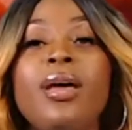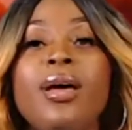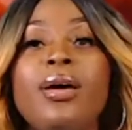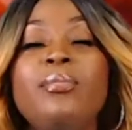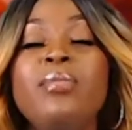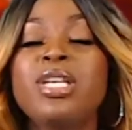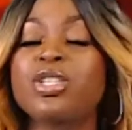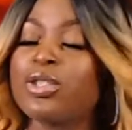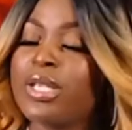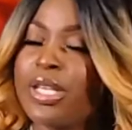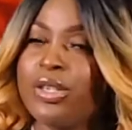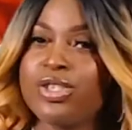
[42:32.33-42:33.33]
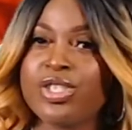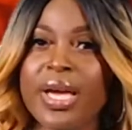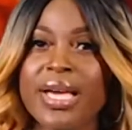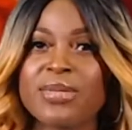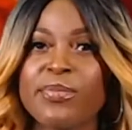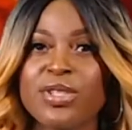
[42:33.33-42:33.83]
make sure that you share
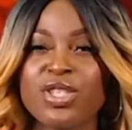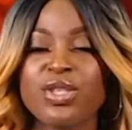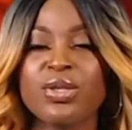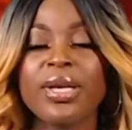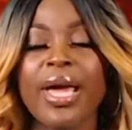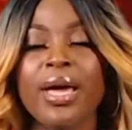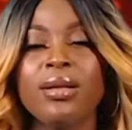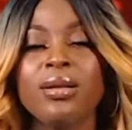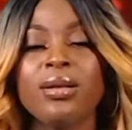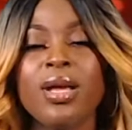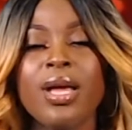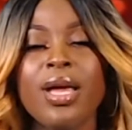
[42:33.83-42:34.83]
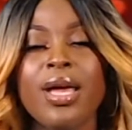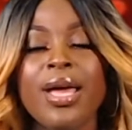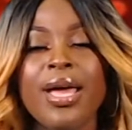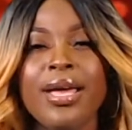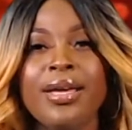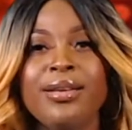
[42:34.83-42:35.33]
as much as you can,
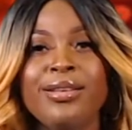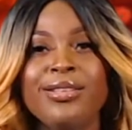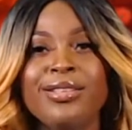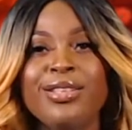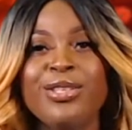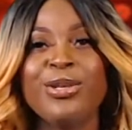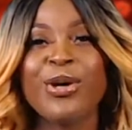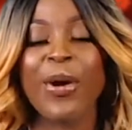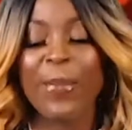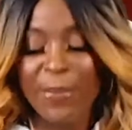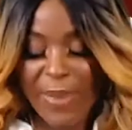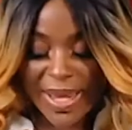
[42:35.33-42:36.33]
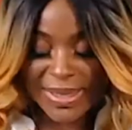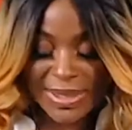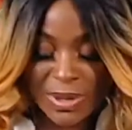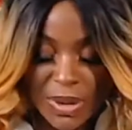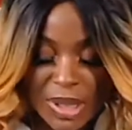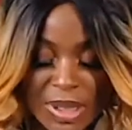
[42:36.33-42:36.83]
and you come back
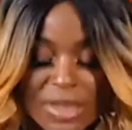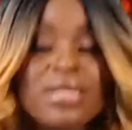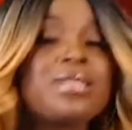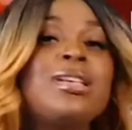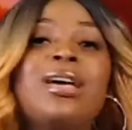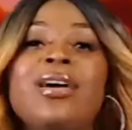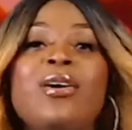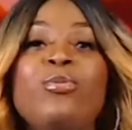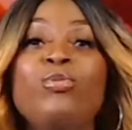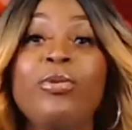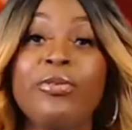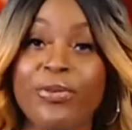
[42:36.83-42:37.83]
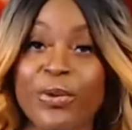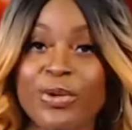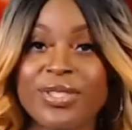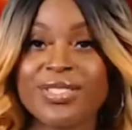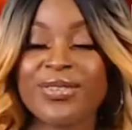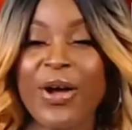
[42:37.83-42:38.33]
to us with
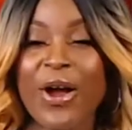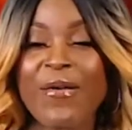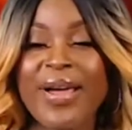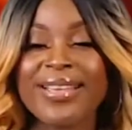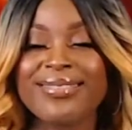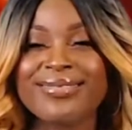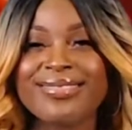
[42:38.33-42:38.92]
force. All right.